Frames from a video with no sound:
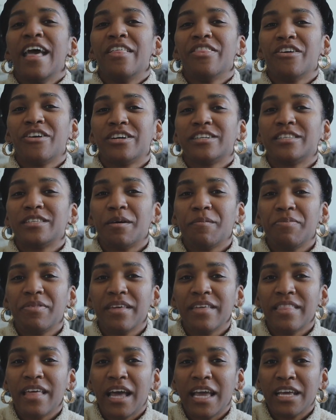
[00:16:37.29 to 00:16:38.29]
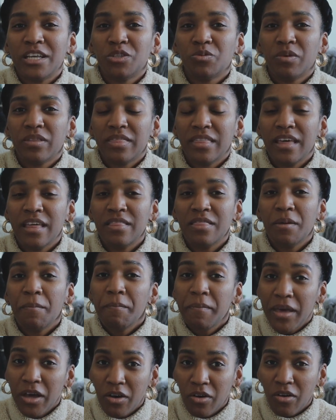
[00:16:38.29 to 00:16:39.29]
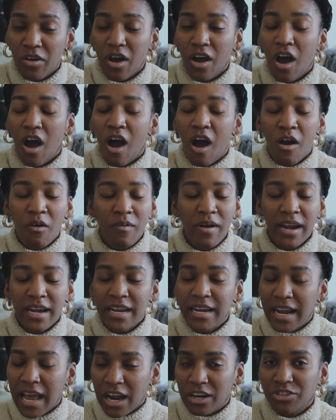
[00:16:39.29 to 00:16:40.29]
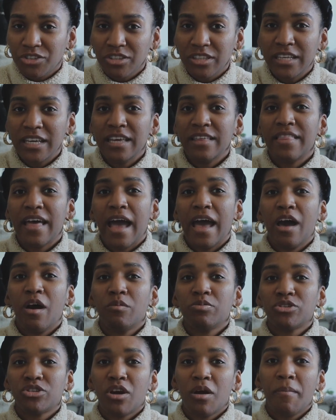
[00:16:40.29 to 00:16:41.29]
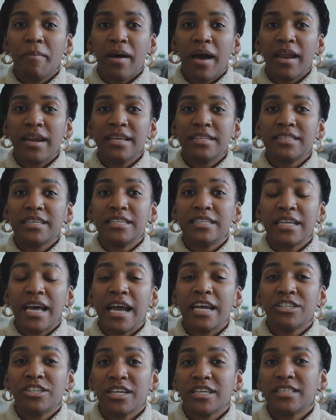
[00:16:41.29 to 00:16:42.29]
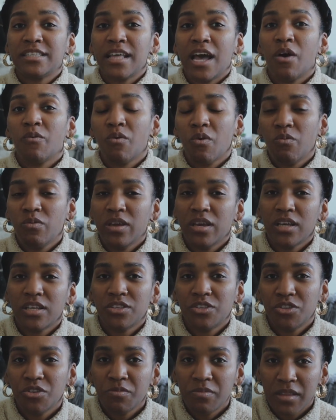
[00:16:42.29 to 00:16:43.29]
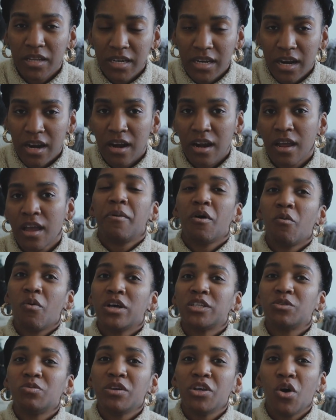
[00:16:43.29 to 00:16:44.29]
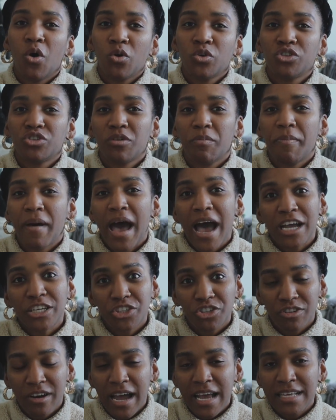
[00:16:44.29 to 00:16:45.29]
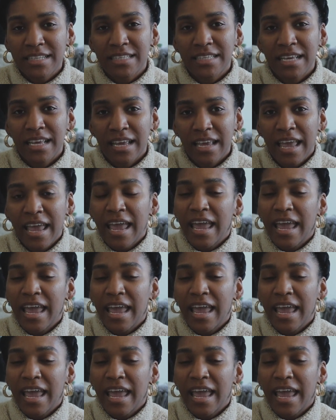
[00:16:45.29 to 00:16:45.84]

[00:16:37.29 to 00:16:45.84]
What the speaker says: There's something that is within the milk already naturally that helps our body to digest that when we consume the dairy. But once we ultra pasteurize it,